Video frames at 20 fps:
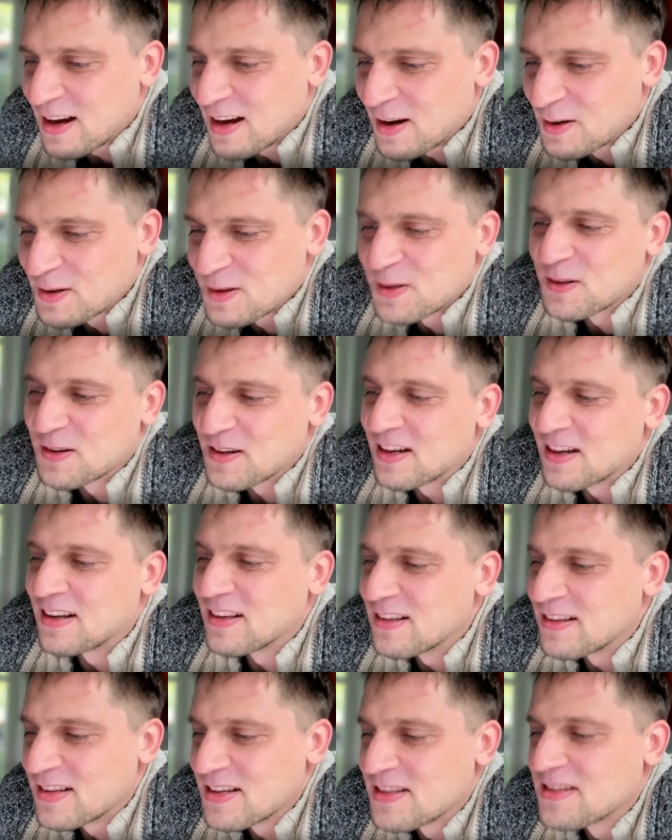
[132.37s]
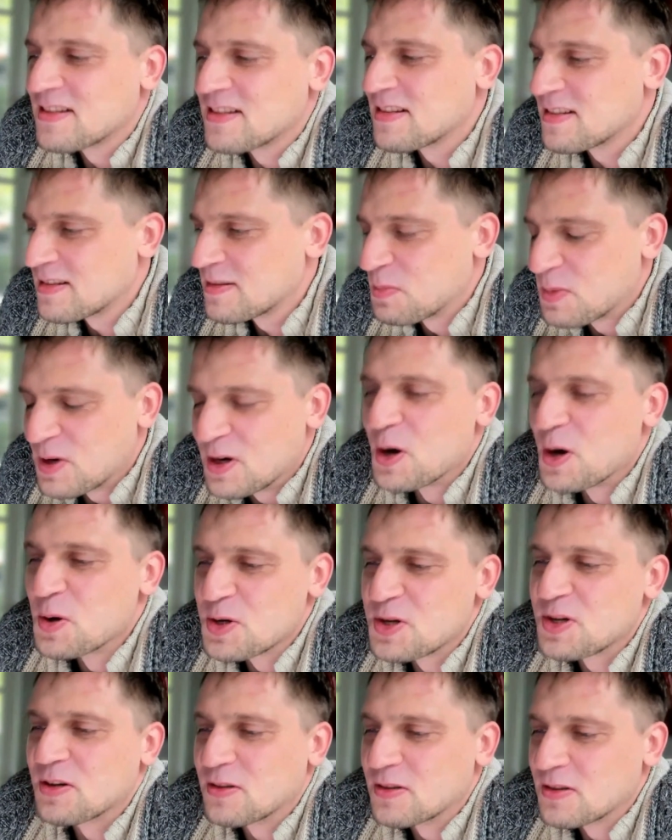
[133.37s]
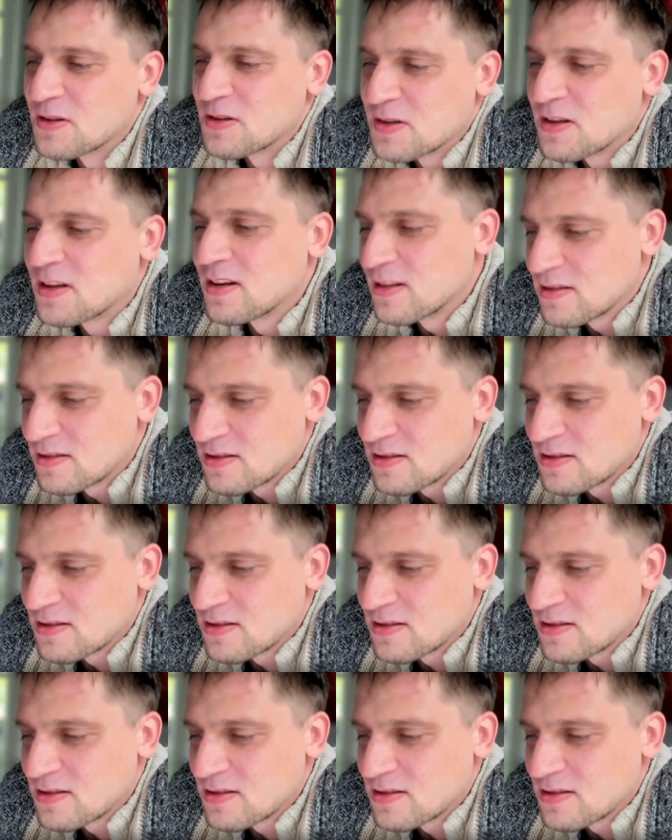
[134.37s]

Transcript: and this BRINOTION